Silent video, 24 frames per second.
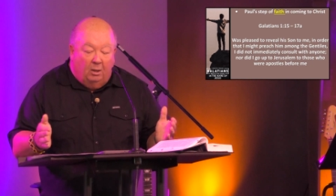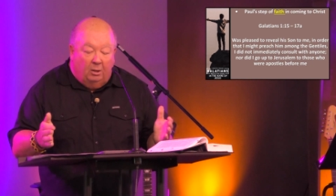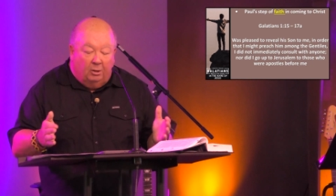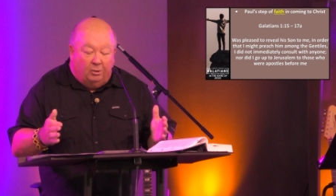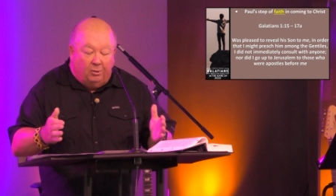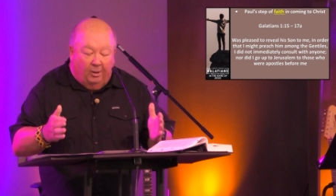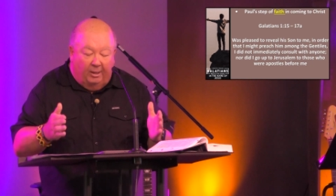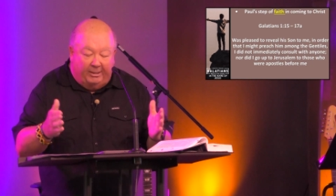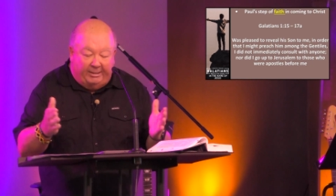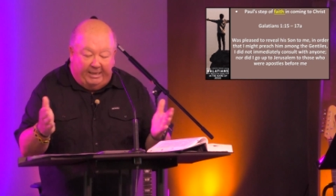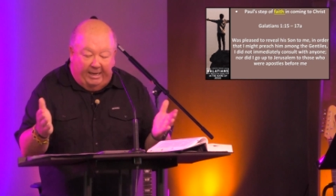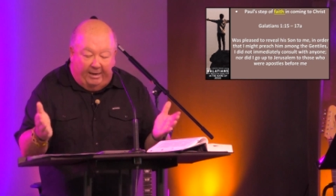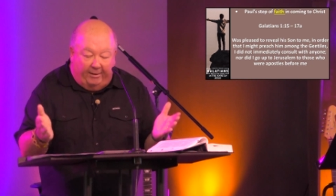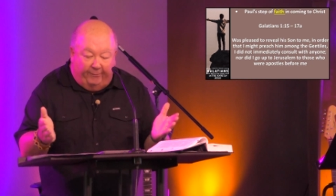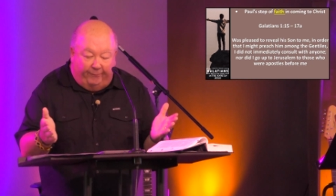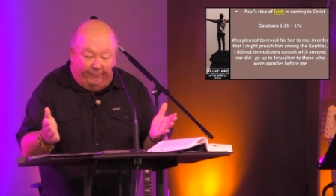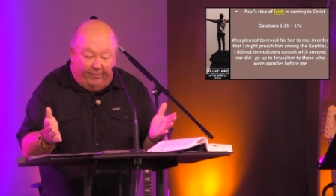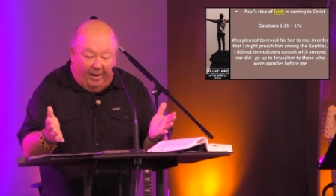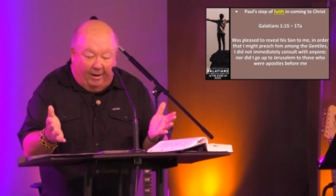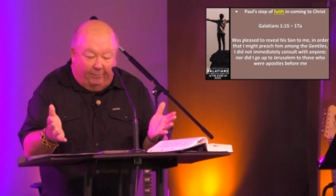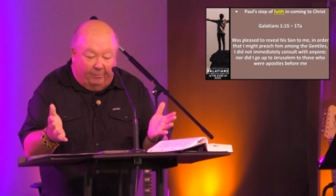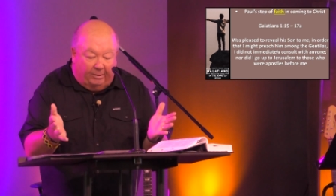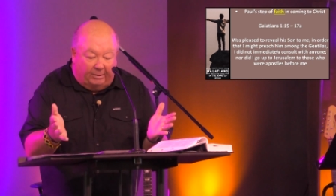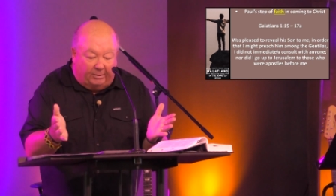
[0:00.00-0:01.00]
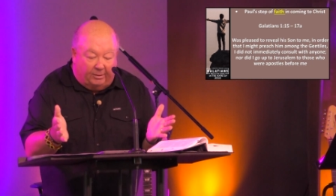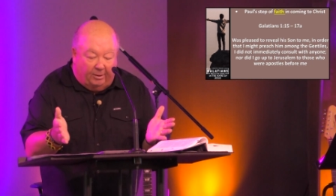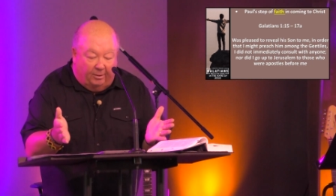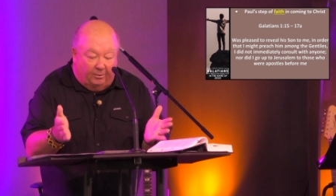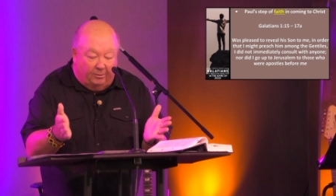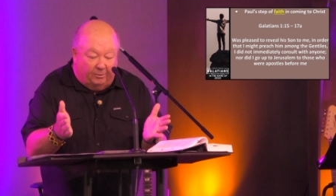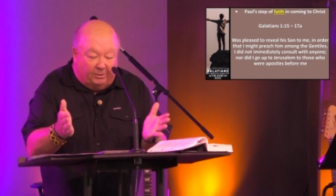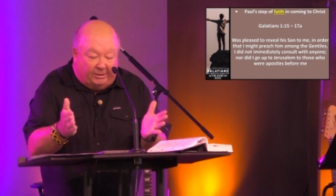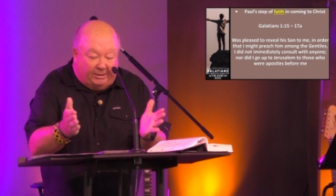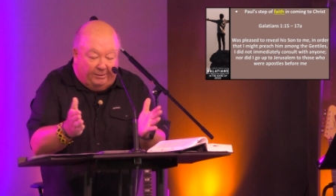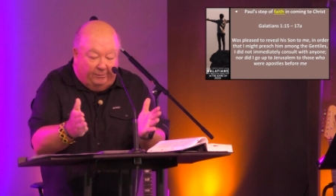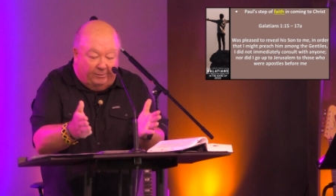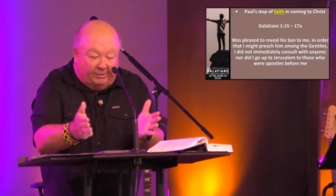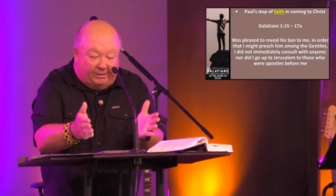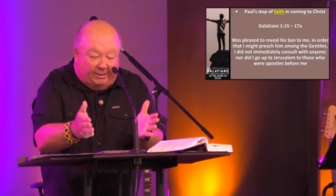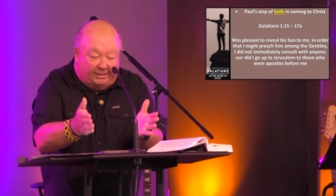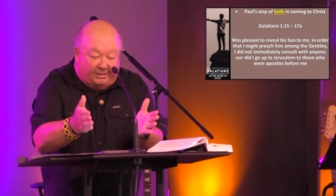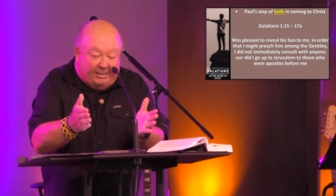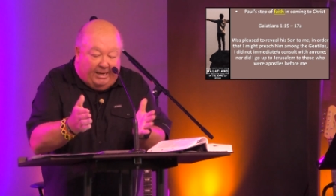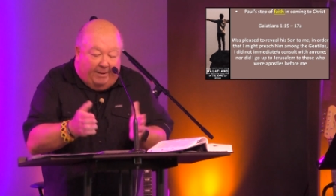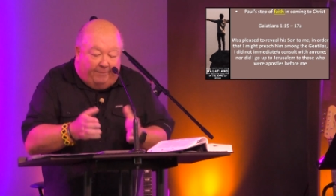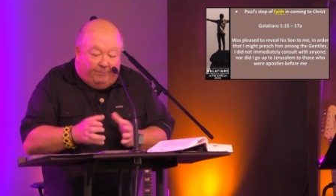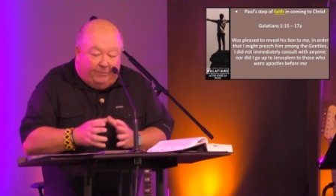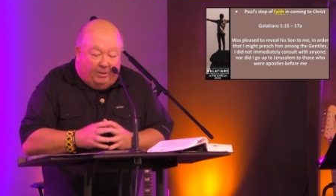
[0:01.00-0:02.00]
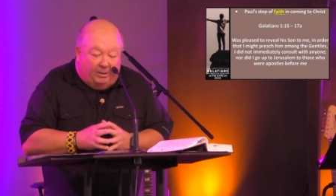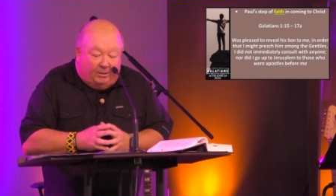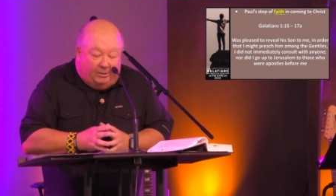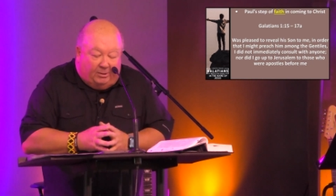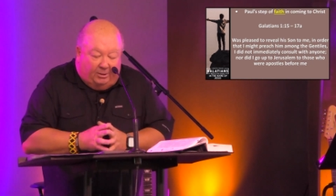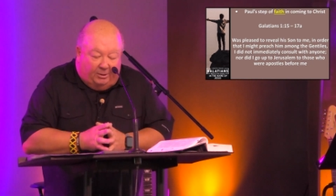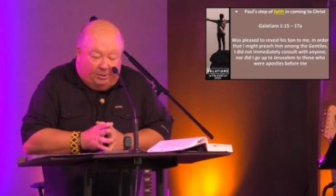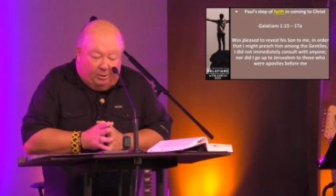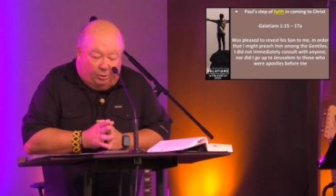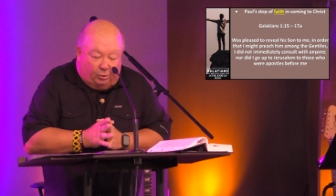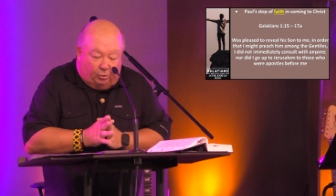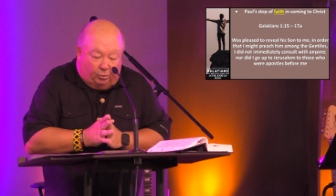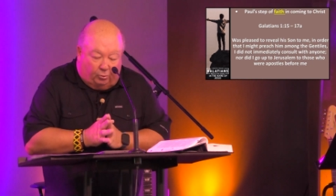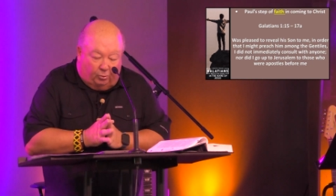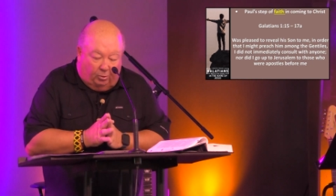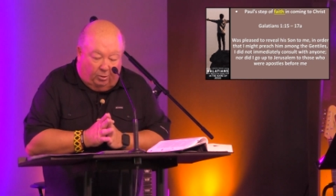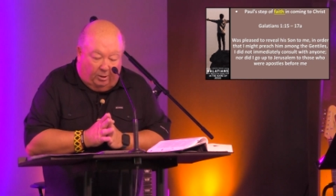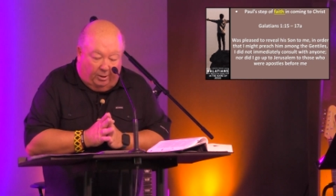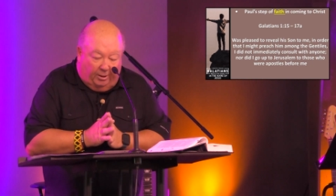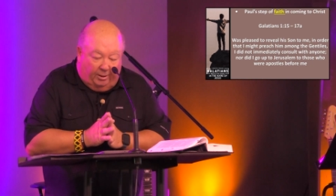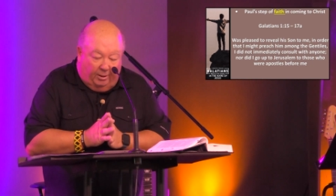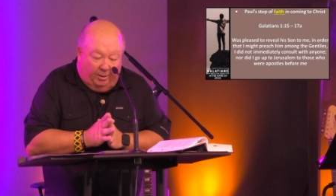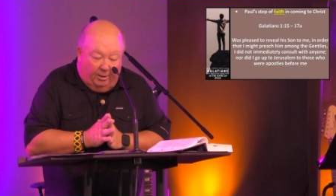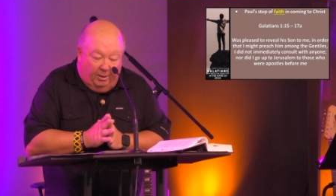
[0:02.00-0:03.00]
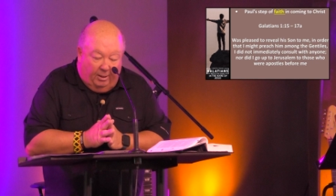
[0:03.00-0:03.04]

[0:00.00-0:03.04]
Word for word: to identify with those he was attempting to destroy.